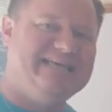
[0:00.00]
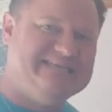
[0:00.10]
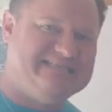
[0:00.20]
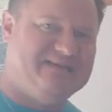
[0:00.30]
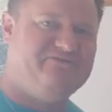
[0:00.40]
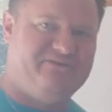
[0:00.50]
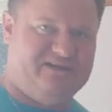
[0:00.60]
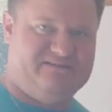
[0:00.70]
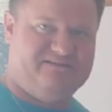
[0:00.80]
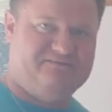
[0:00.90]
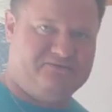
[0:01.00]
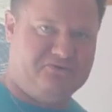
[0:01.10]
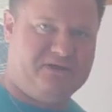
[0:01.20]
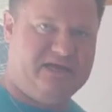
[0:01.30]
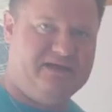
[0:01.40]
is infinite,
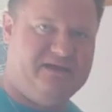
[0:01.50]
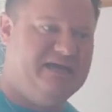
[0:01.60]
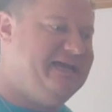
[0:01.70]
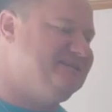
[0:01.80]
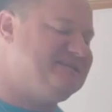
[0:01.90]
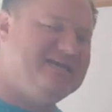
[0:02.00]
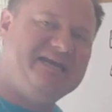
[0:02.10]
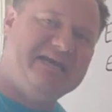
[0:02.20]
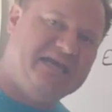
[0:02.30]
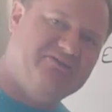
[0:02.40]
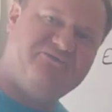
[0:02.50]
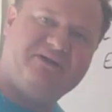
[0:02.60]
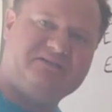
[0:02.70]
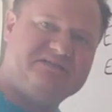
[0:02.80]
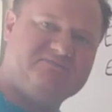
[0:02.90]
okay? It's getting
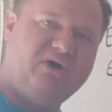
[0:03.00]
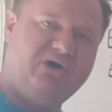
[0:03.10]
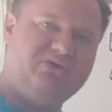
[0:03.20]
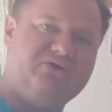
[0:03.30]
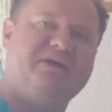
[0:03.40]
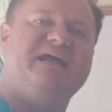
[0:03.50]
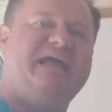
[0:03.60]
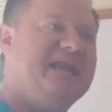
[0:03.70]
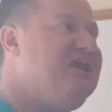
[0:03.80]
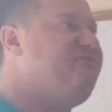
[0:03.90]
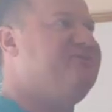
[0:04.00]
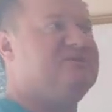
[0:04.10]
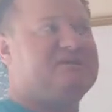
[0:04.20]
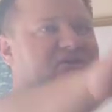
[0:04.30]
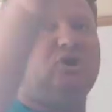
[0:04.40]
infinitely smaller and
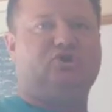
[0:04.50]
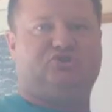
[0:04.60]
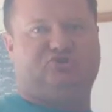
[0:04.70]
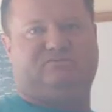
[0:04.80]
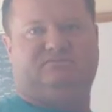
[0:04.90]
infinitely larger,